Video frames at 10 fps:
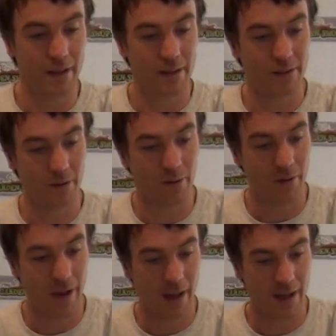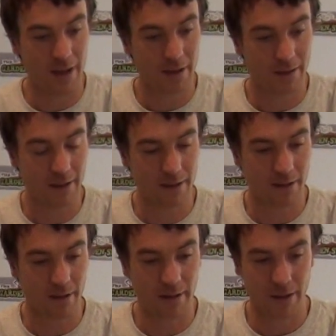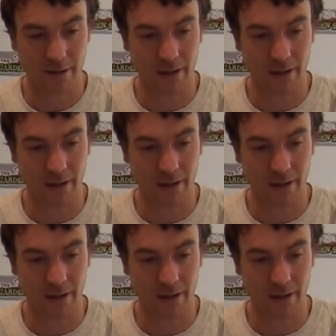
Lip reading: So that's all that.